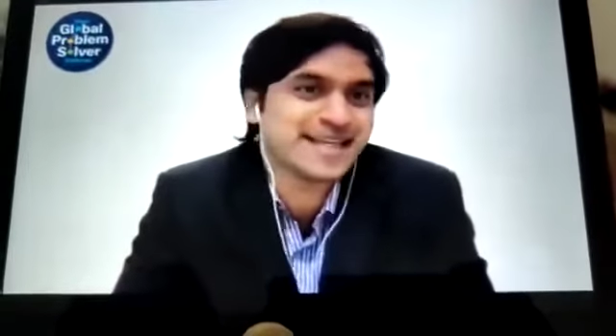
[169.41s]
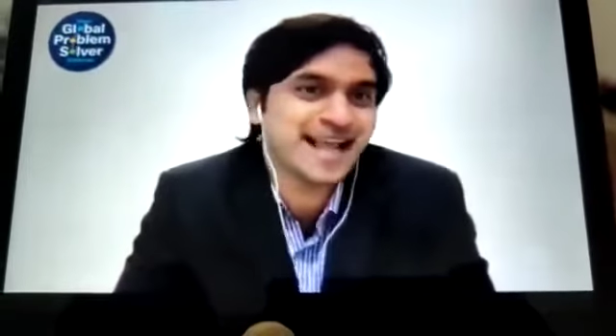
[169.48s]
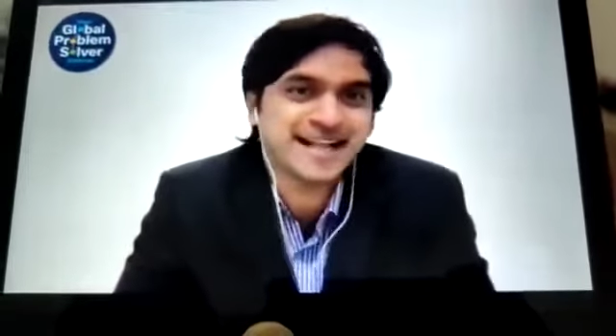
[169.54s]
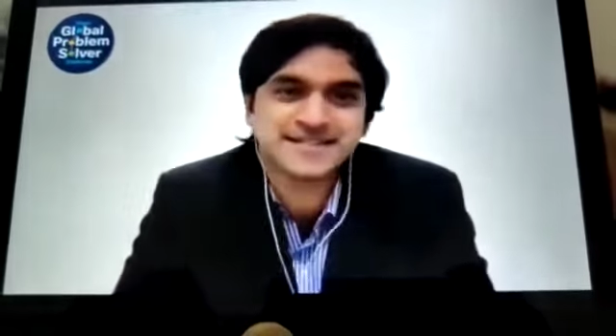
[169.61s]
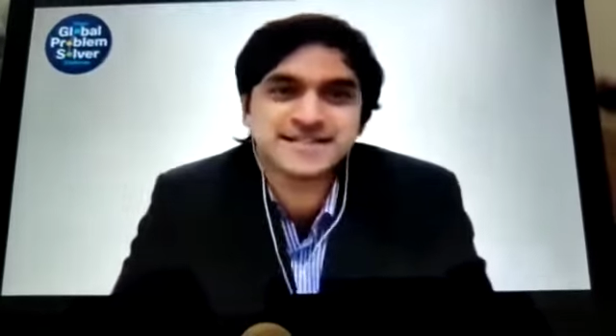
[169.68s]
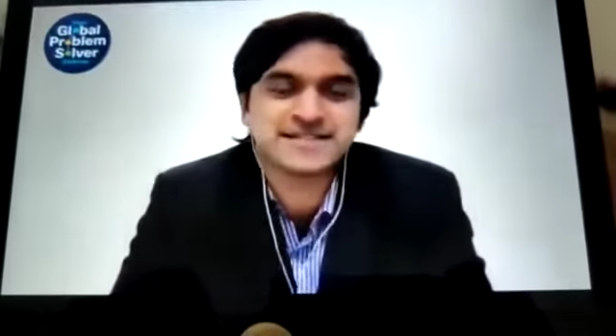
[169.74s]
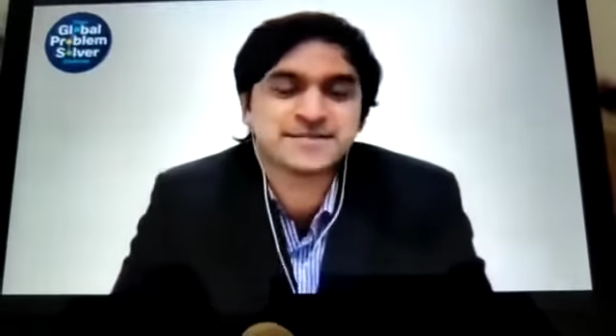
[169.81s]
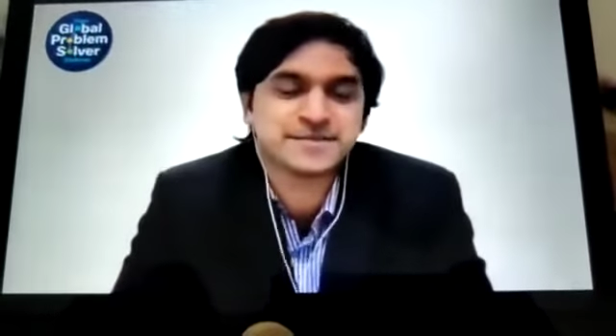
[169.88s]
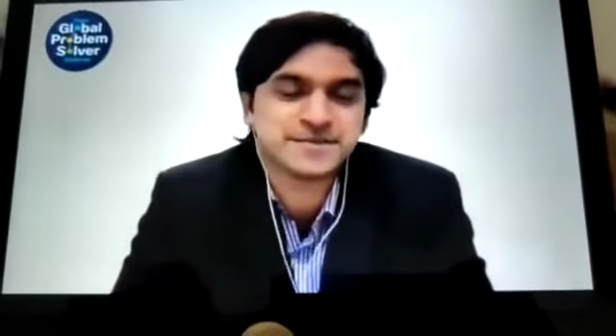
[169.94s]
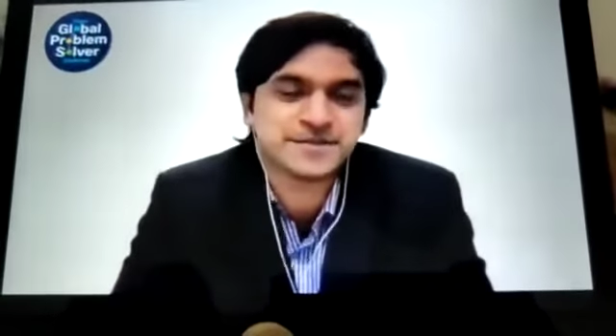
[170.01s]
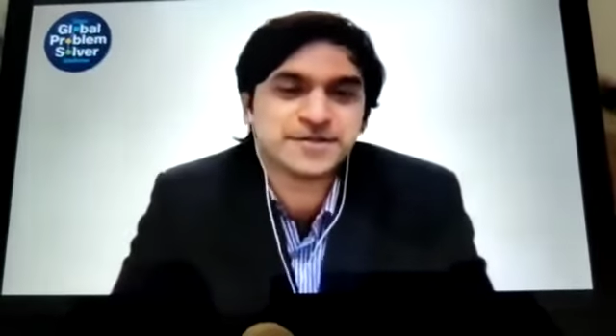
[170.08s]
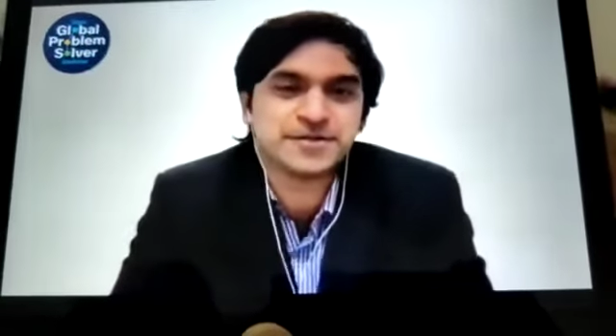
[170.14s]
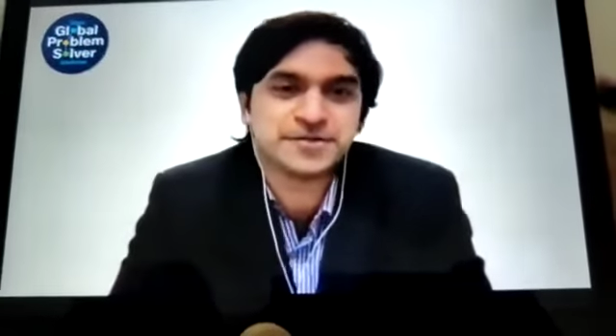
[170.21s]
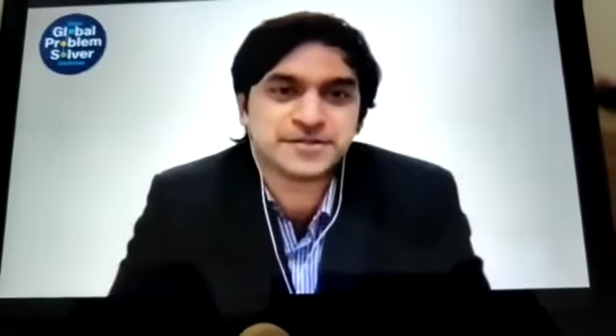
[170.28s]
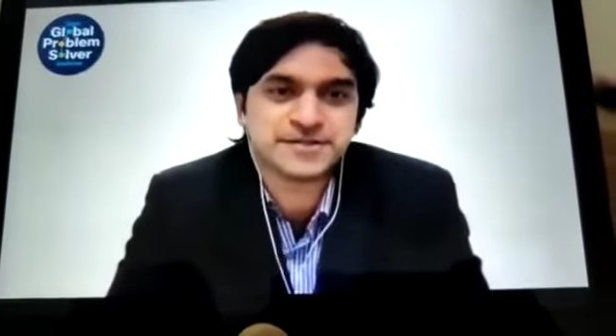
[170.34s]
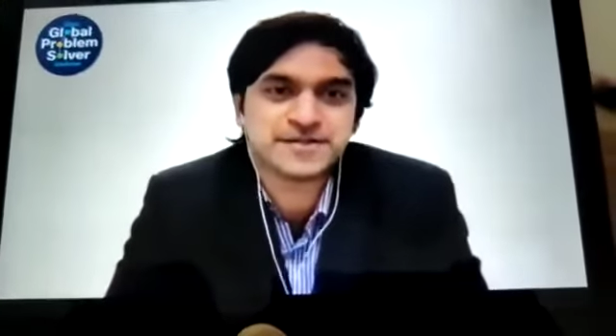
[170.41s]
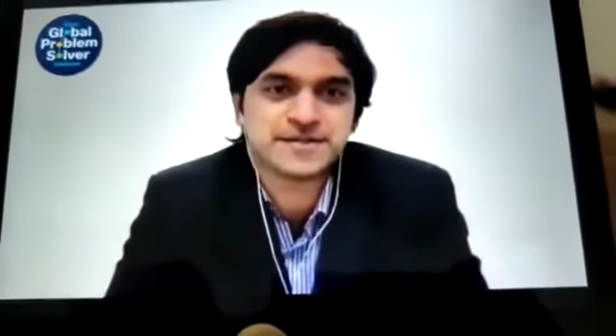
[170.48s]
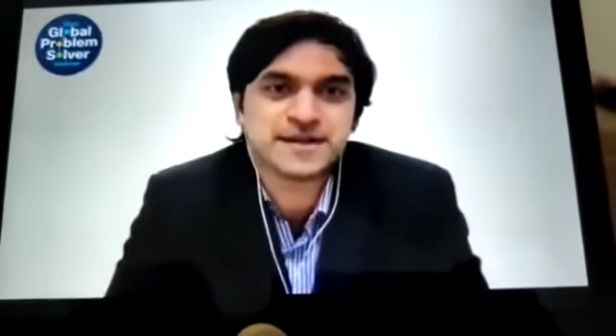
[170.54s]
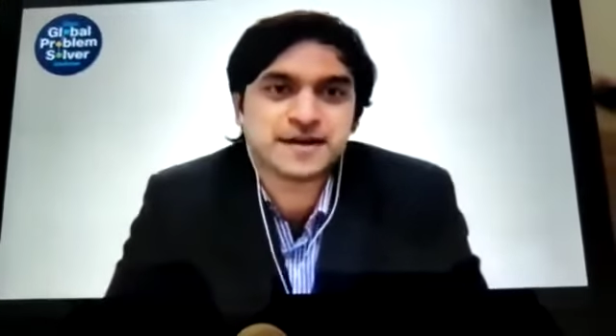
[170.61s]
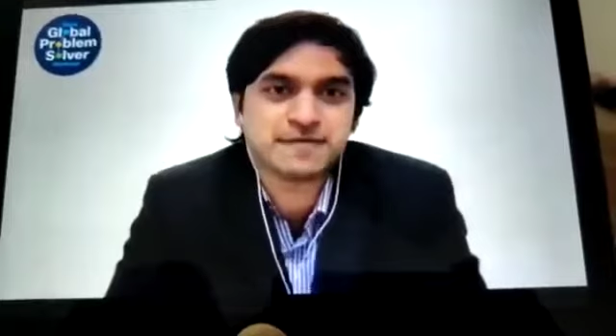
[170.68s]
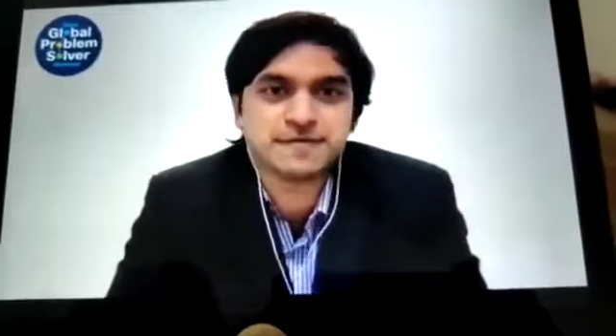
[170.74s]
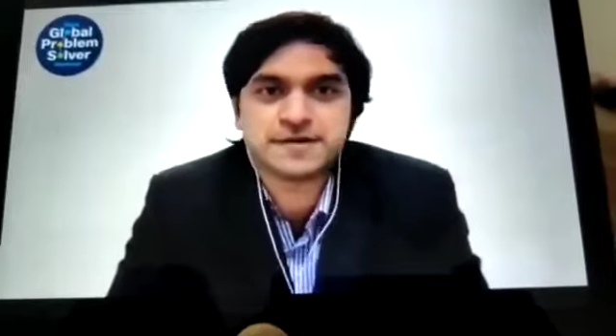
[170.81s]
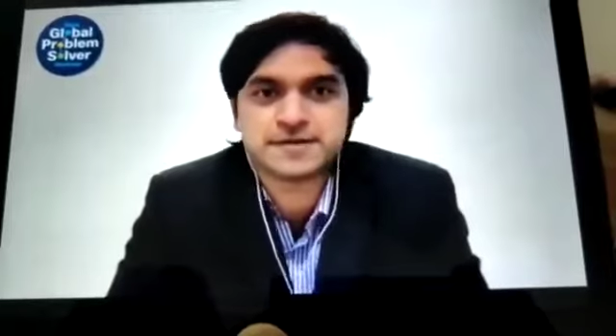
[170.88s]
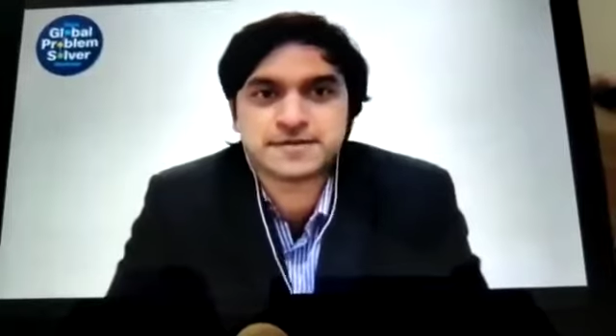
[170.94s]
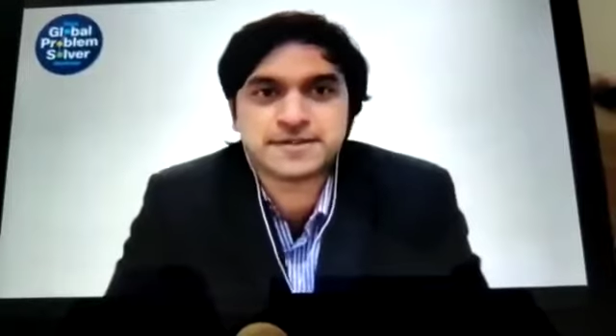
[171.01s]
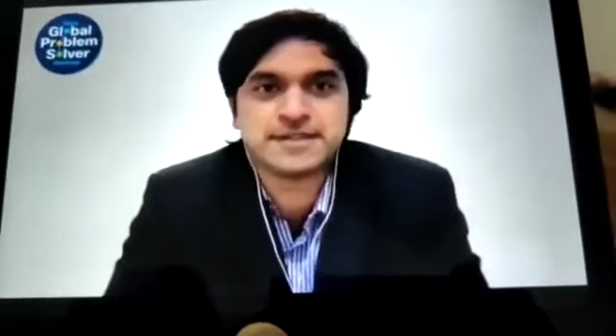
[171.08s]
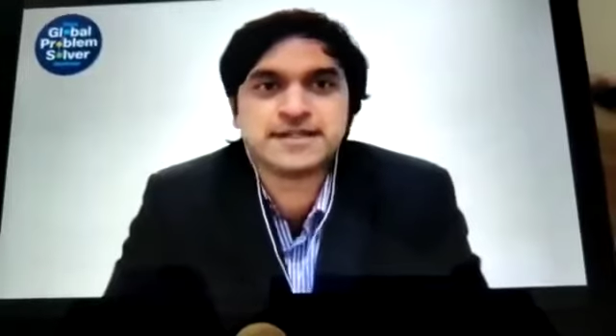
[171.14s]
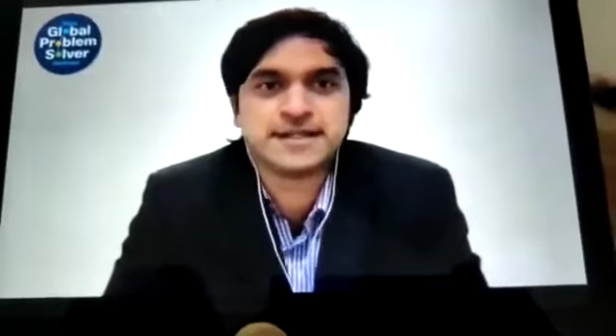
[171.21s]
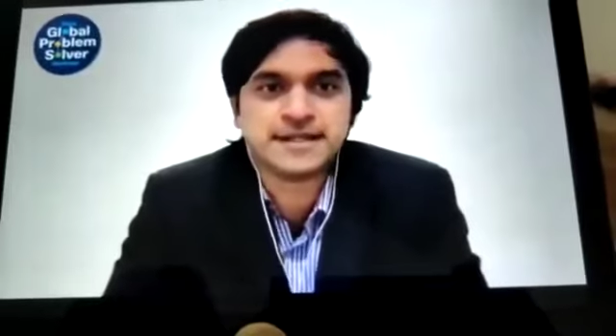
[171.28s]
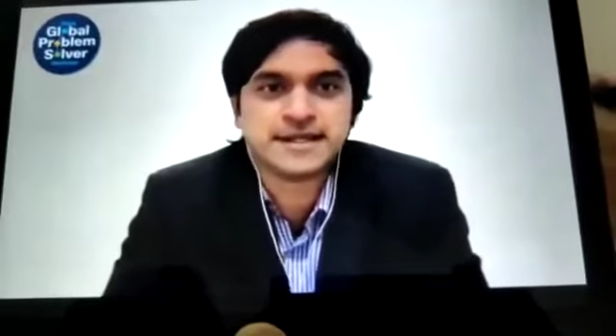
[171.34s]
make accessible solutions
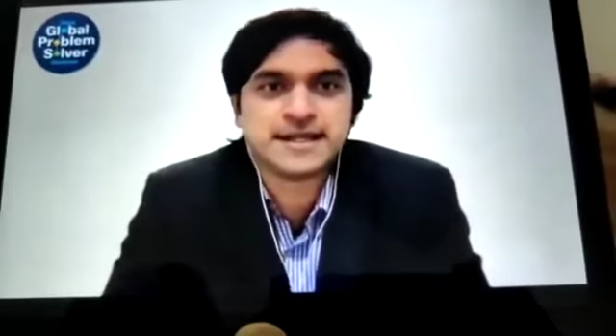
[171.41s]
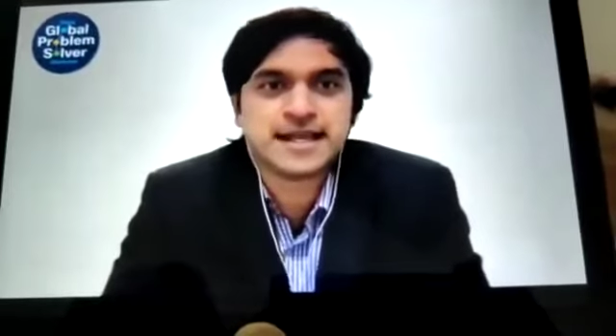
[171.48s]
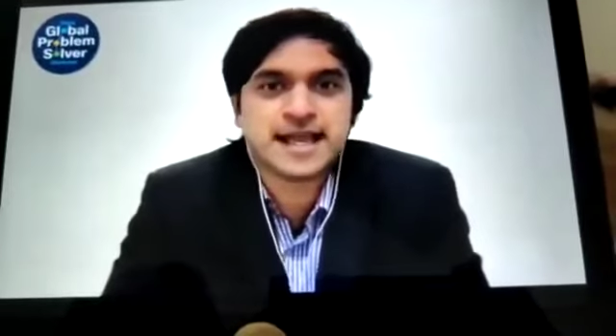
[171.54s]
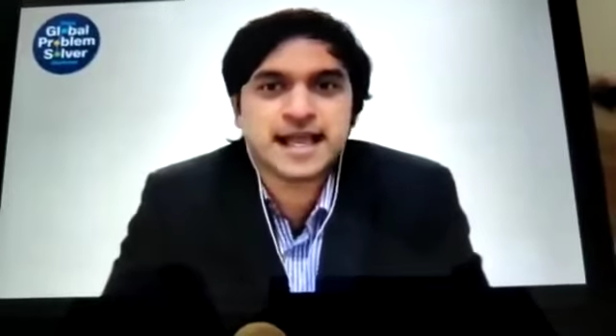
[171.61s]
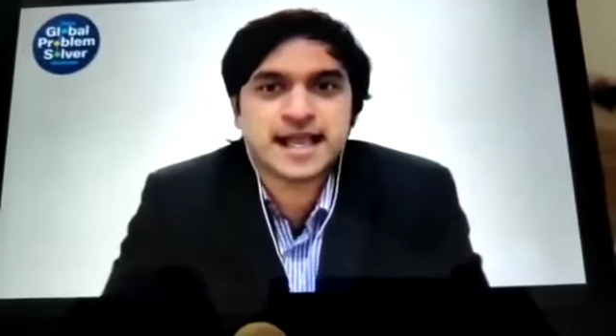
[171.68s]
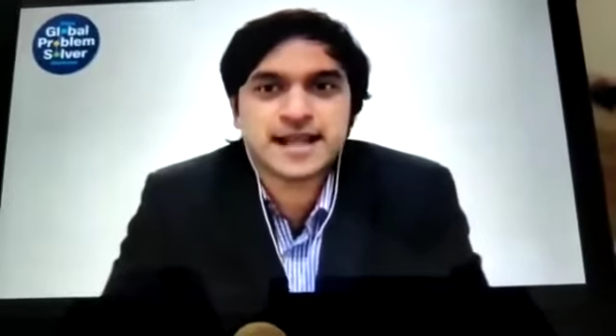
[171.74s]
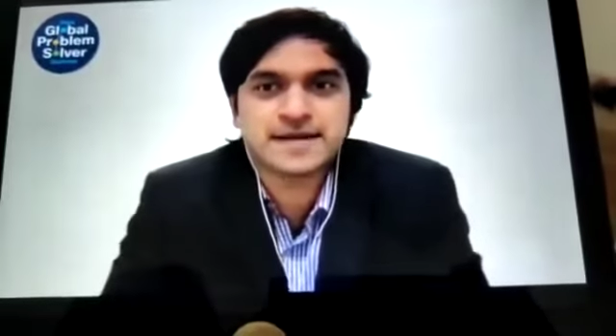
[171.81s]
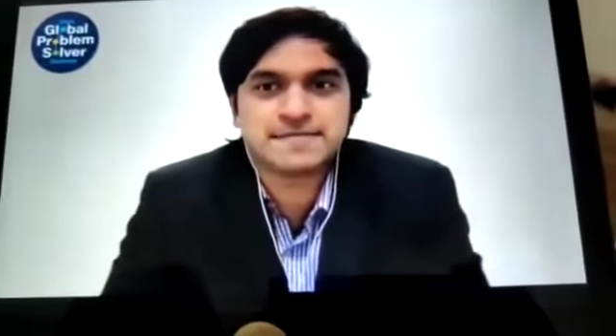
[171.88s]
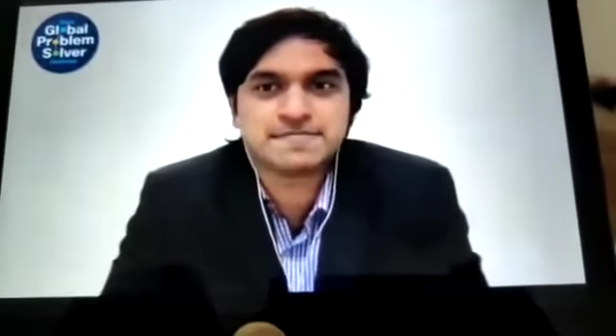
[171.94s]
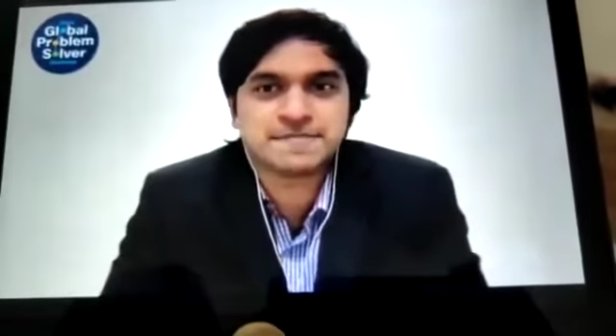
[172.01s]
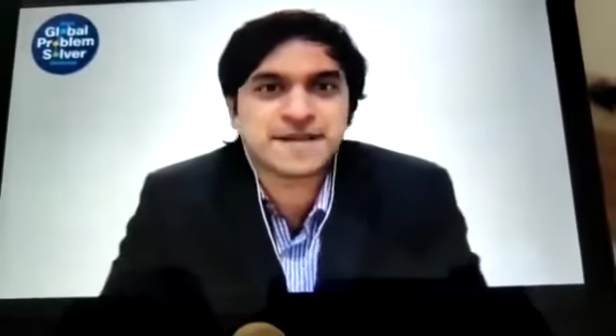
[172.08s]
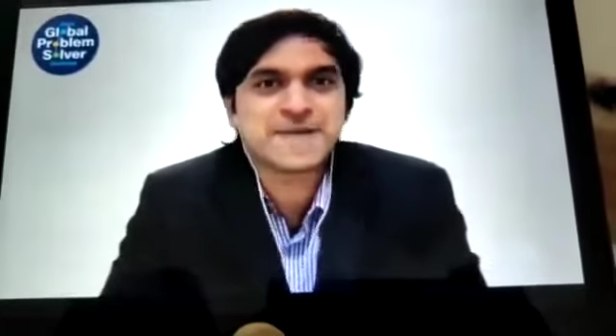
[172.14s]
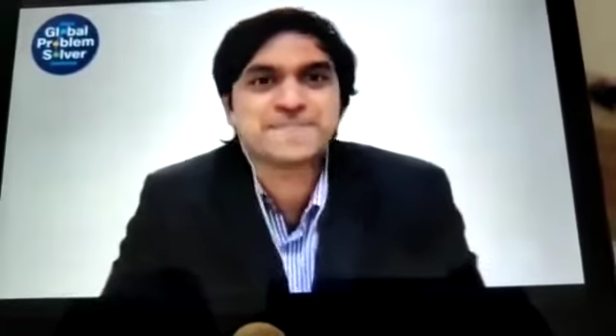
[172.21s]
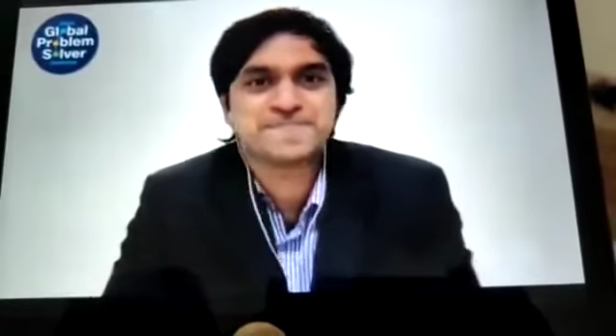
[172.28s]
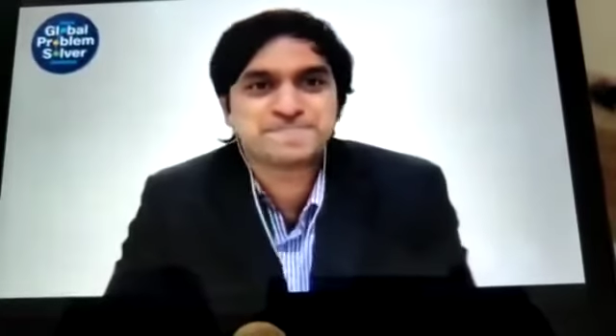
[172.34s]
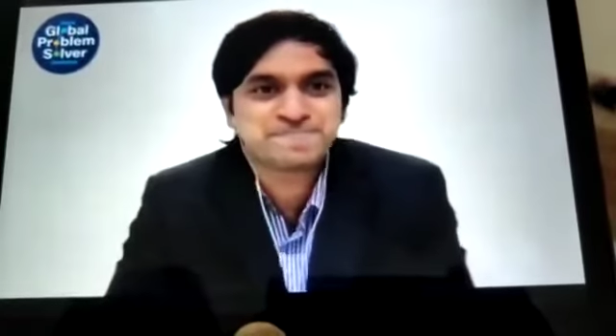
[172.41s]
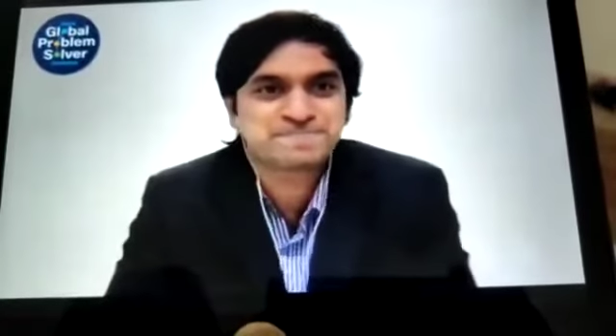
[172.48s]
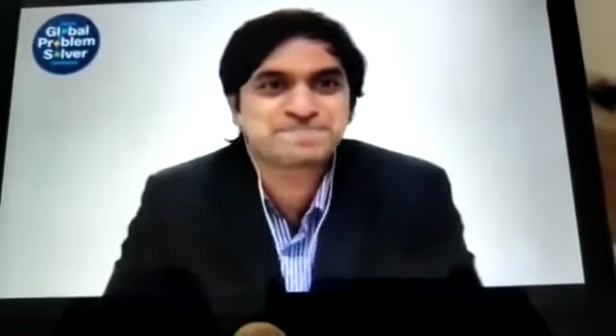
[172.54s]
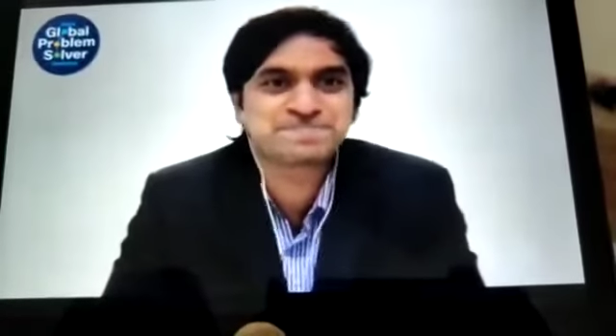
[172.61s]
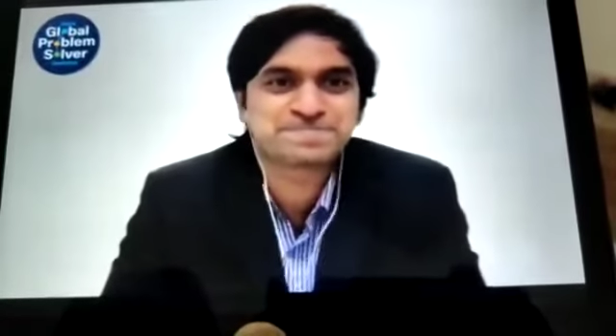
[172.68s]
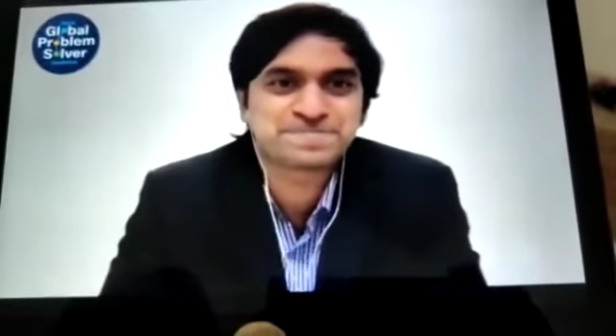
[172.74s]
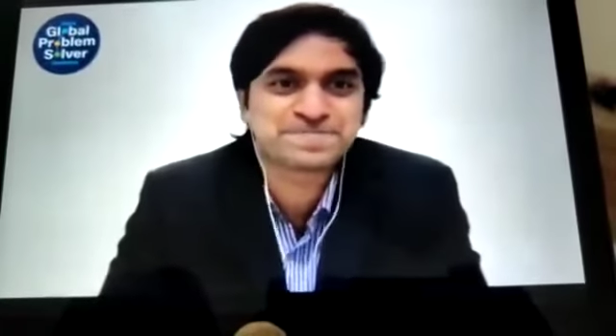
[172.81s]
affordable. And yeah.